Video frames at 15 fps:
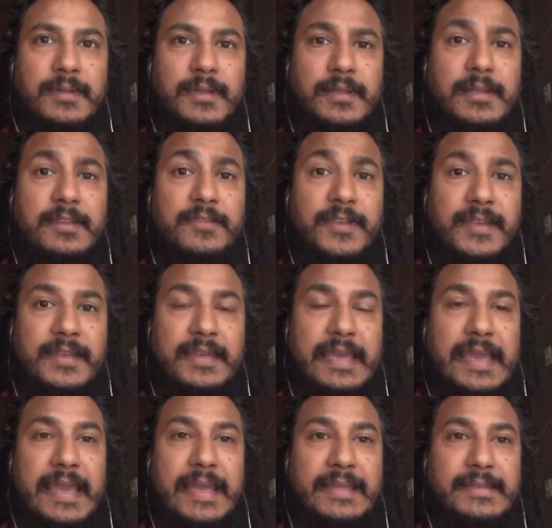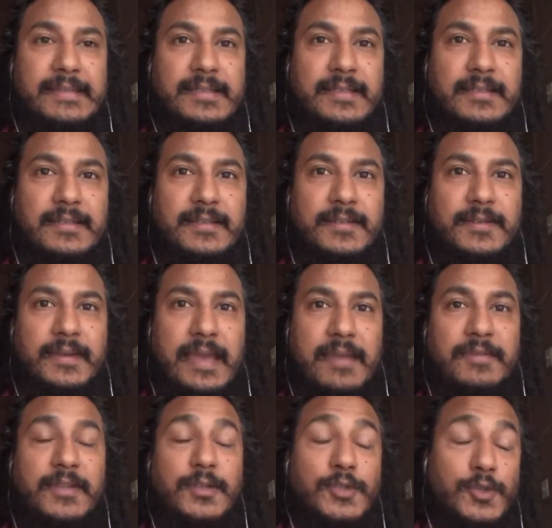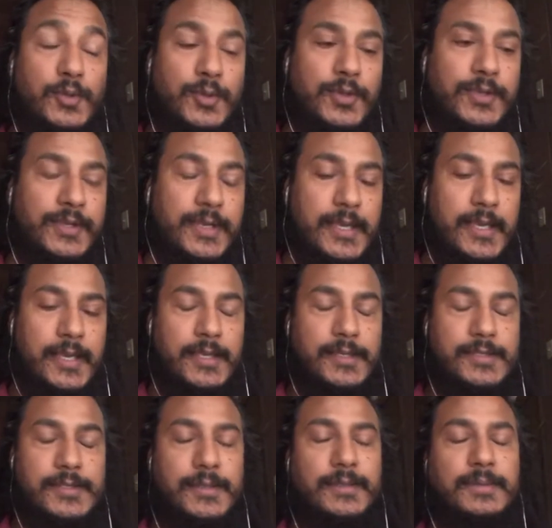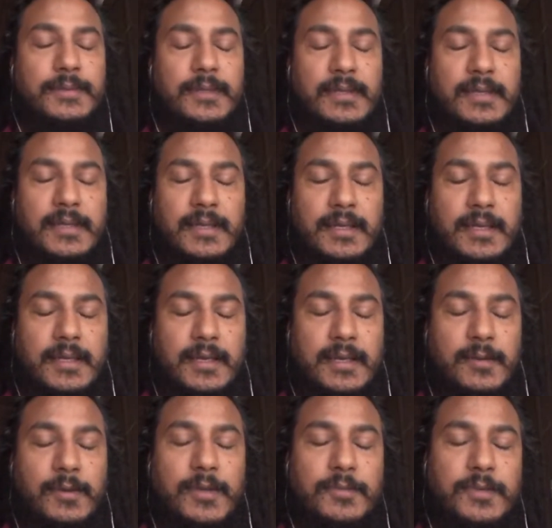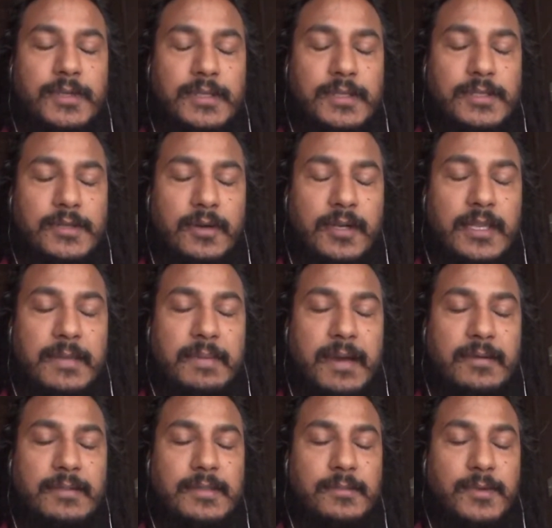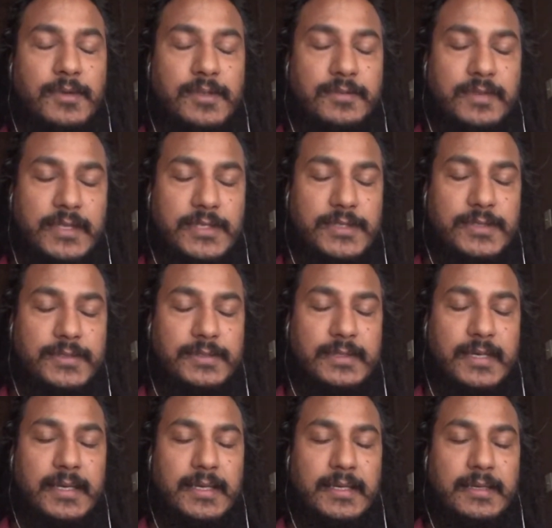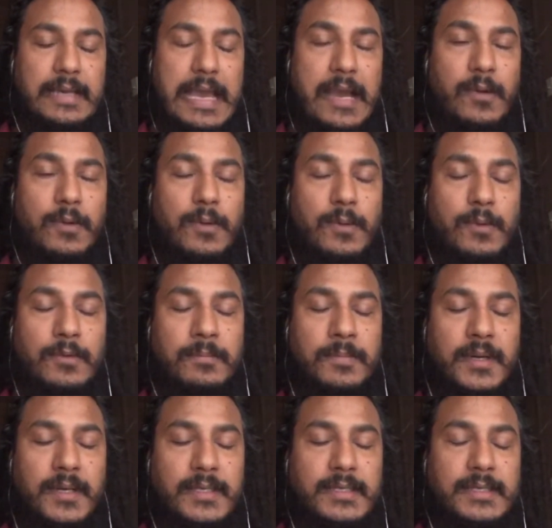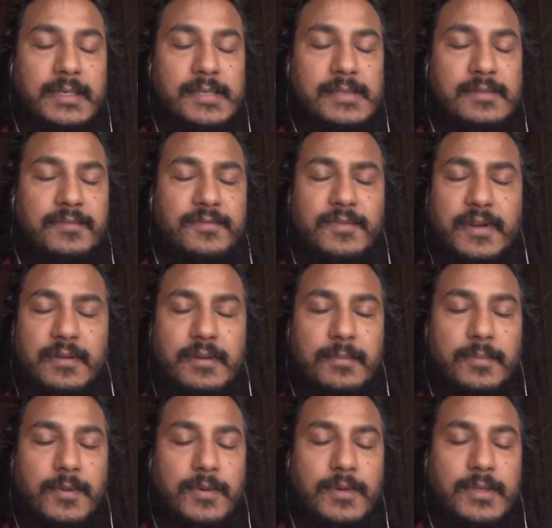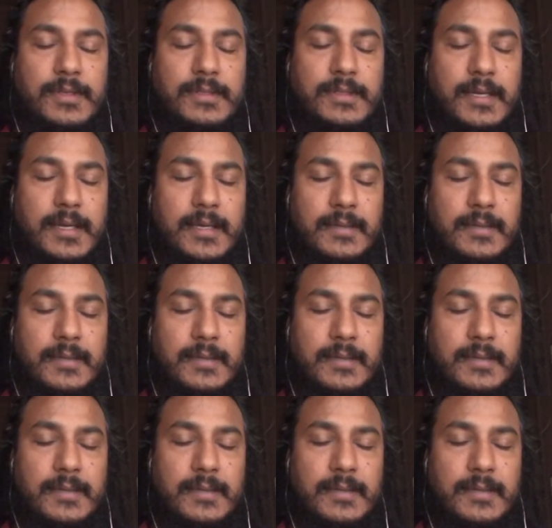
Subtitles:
living and having a joy. So when we talk about the motivation, our own body is the very important